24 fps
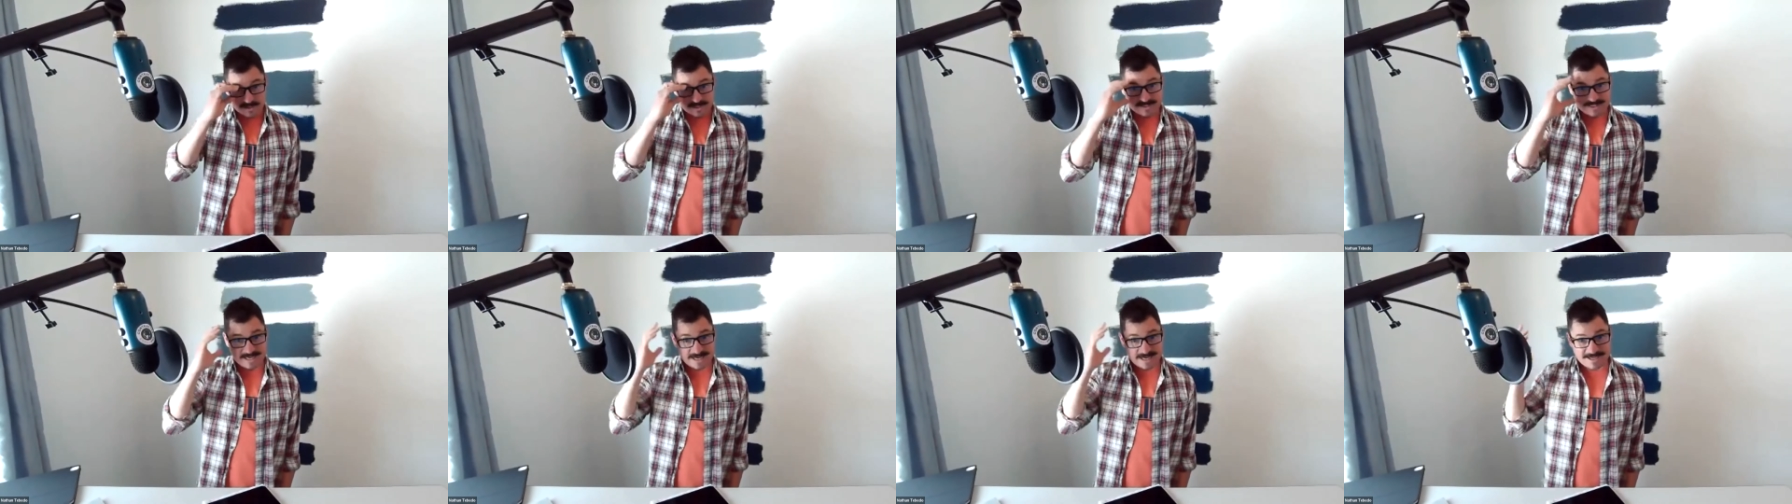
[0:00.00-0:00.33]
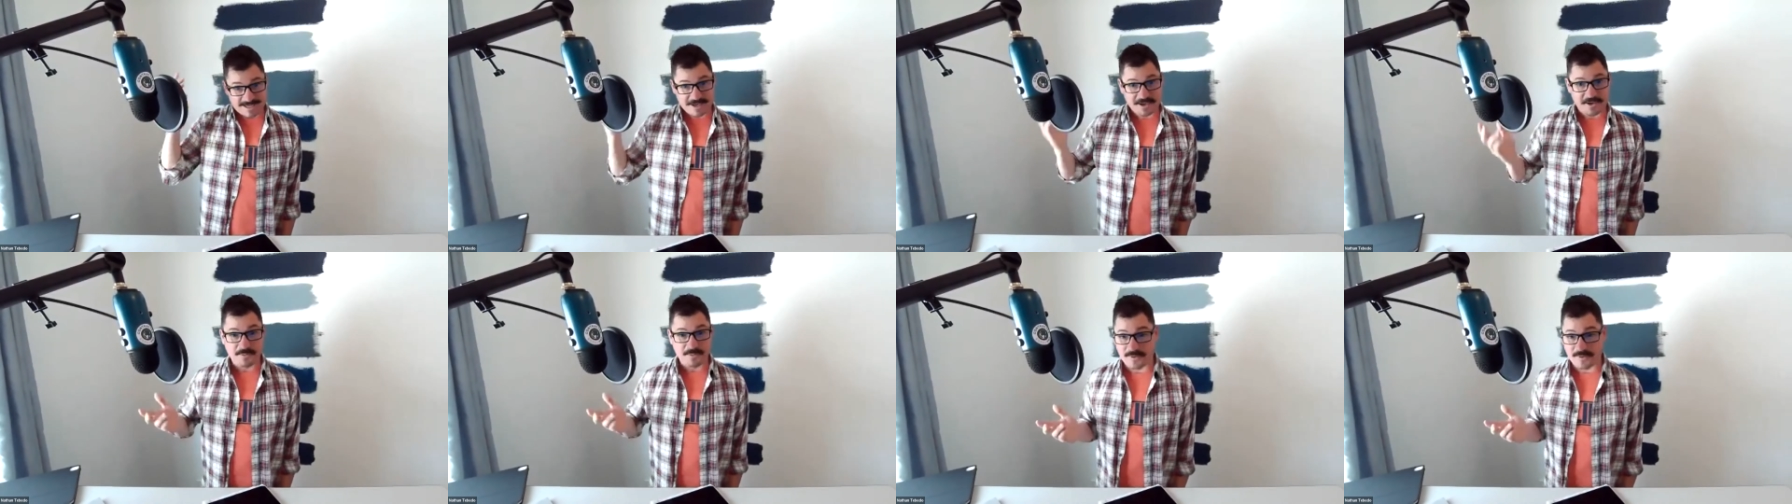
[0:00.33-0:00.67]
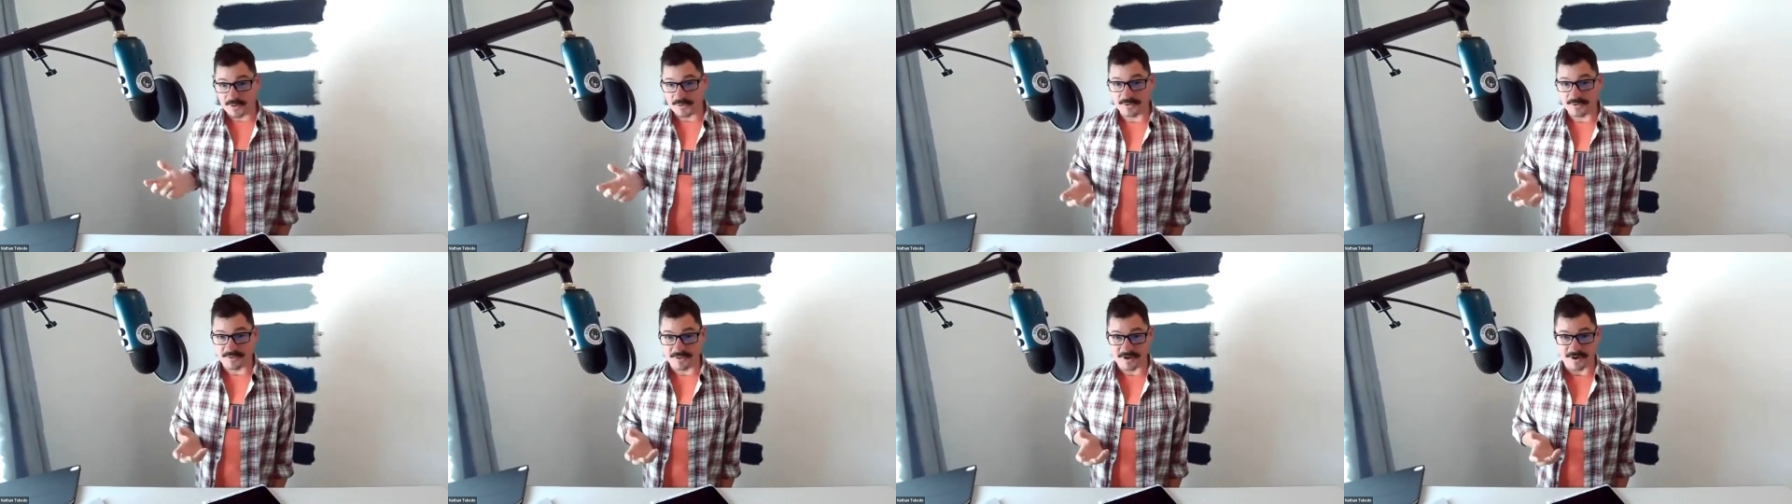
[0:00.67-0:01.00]
second
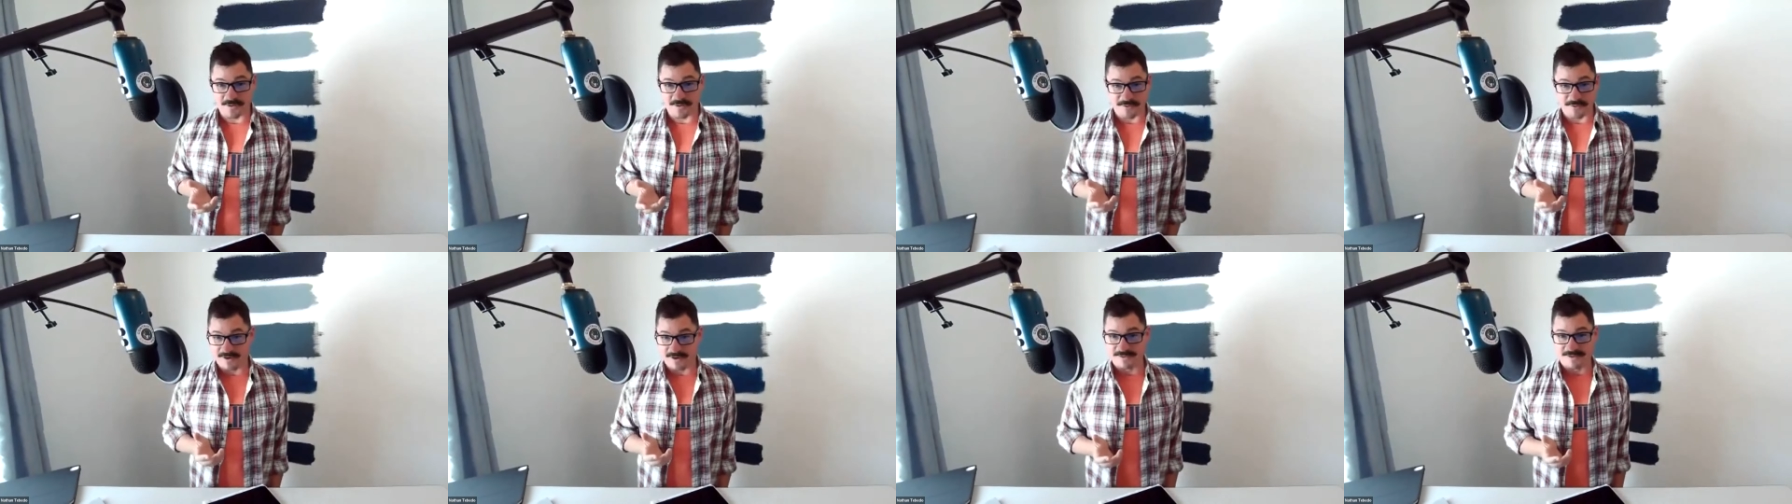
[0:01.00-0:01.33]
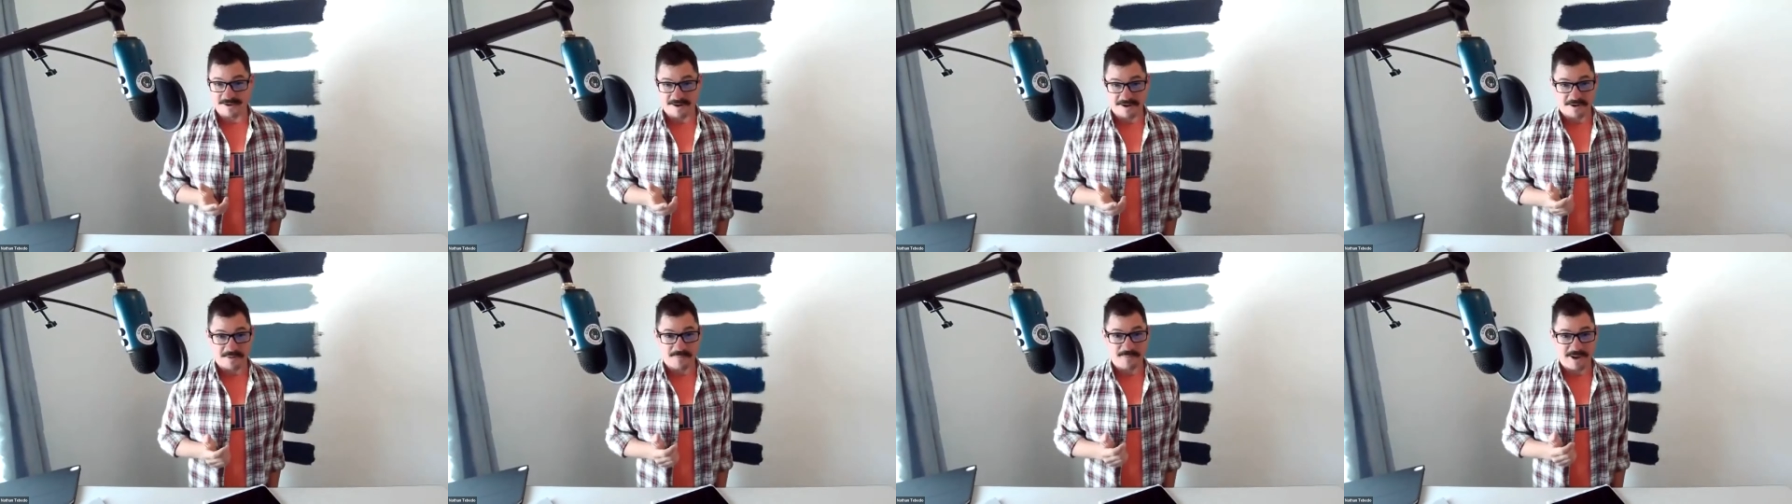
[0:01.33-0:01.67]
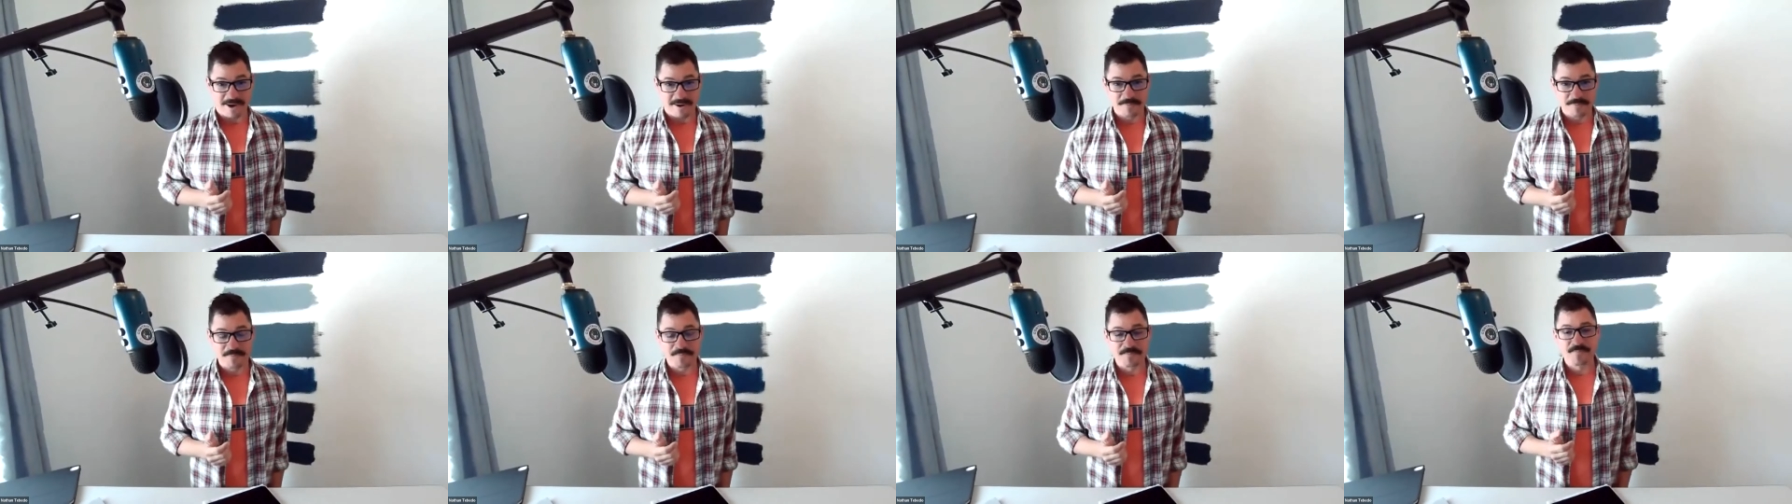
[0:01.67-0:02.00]
component that I want to talk
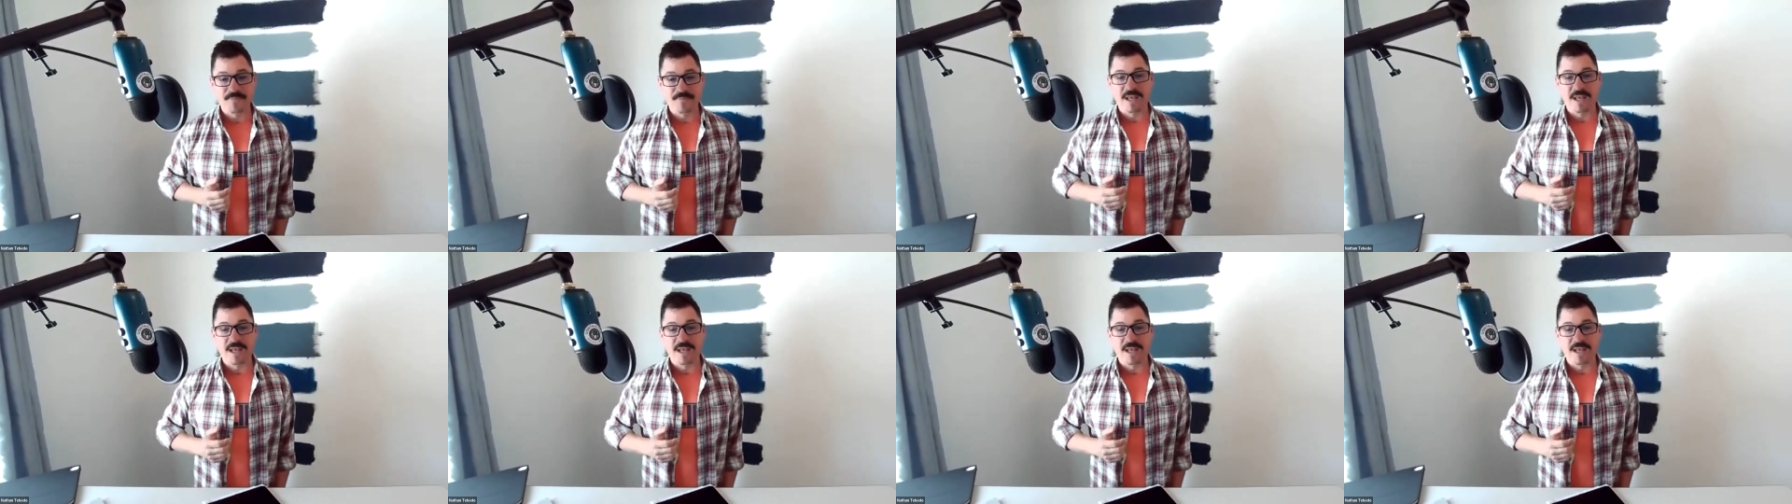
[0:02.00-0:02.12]
about